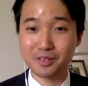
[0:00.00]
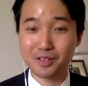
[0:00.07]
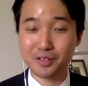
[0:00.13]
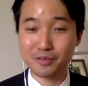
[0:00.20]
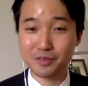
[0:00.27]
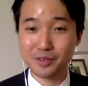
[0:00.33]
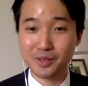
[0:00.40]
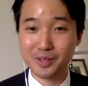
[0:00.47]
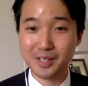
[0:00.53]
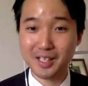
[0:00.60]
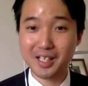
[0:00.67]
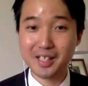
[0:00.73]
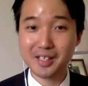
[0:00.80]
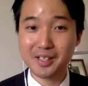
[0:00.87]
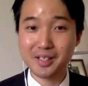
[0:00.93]
often
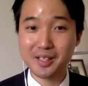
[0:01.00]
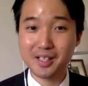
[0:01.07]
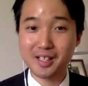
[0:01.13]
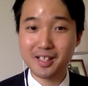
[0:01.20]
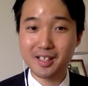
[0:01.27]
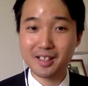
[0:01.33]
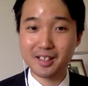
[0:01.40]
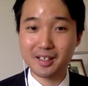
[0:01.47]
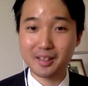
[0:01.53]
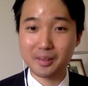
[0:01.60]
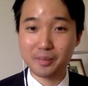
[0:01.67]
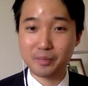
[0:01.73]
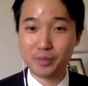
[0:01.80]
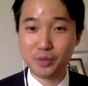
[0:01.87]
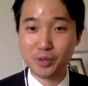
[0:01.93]
collide.
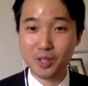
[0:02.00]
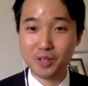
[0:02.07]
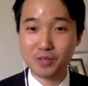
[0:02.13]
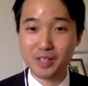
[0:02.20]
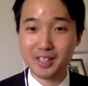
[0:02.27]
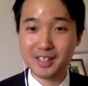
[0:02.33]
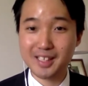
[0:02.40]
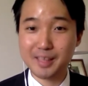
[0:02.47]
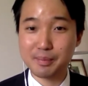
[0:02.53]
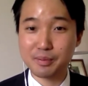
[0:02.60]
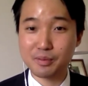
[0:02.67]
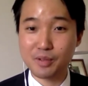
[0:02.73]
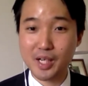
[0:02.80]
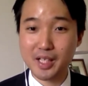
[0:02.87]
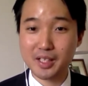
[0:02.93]
You can't really
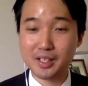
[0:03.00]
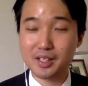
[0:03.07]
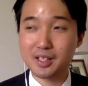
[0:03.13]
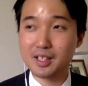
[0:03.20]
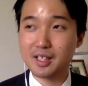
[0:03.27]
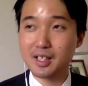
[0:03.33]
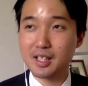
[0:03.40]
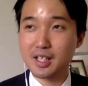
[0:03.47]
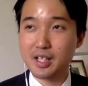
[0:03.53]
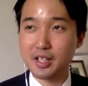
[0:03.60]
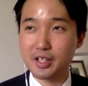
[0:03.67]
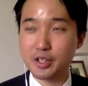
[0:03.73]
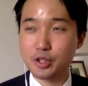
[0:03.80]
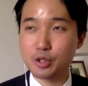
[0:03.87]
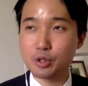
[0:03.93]
separate
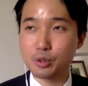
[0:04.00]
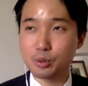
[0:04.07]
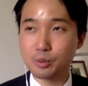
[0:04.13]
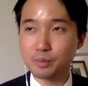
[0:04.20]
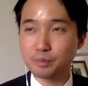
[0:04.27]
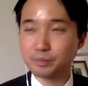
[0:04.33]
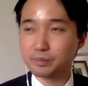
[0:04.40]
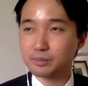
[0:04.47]
the two.